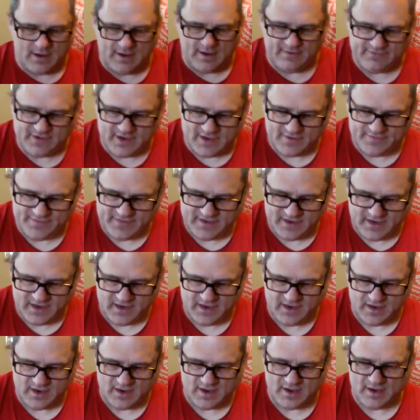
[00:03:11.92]
I've got
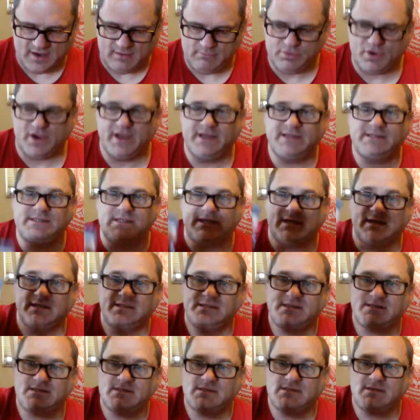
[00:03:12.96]
the
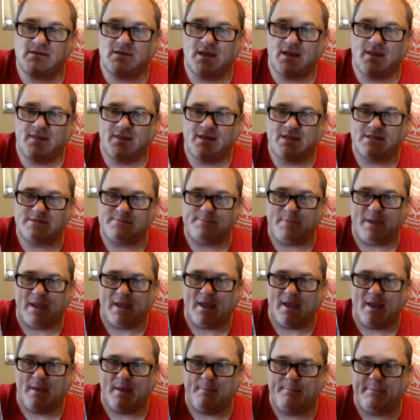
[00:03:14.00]
bracelets in these
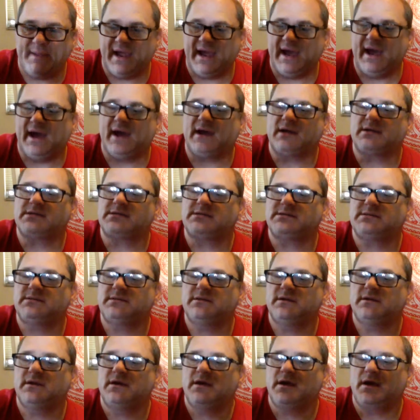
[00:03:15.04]

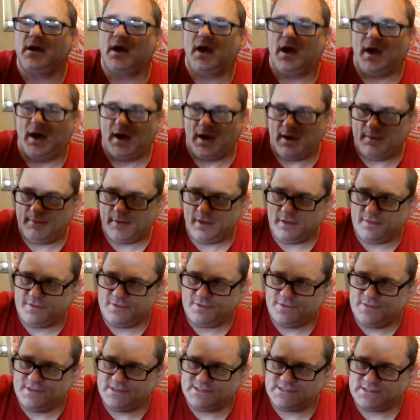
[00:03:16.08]
bags,
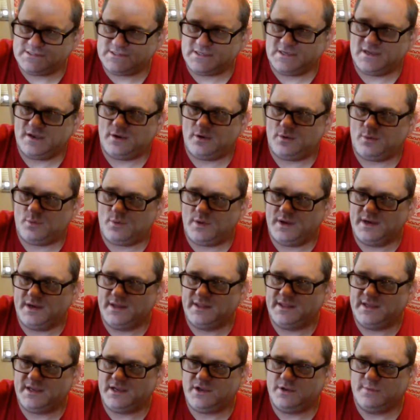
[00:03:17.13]
although this is one
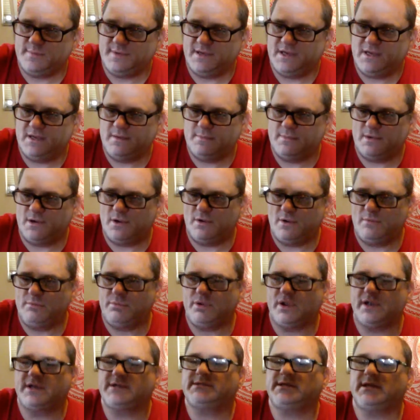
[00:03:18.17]
of the Kumihimo
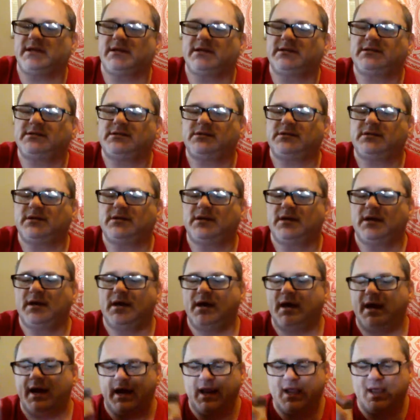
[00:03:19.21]
bracelets,
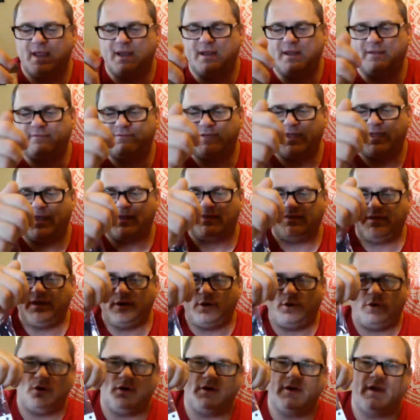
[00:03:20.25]
and I've got the
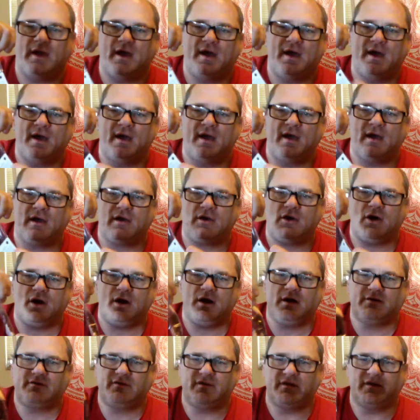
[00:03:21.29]
old
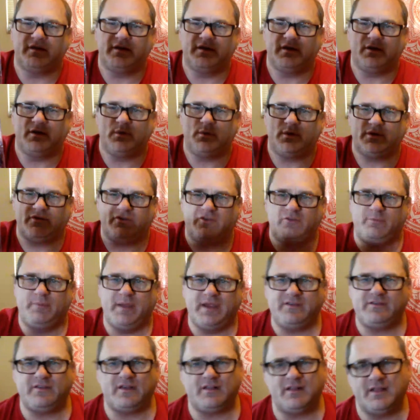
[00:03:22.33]
cards in here, which is
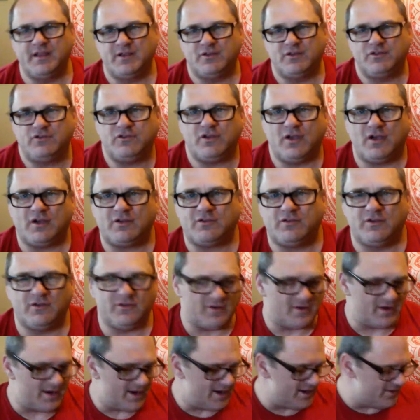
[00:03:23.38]
basically
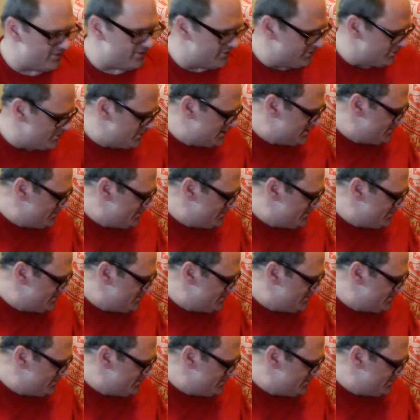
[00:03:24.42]
instructions on how to do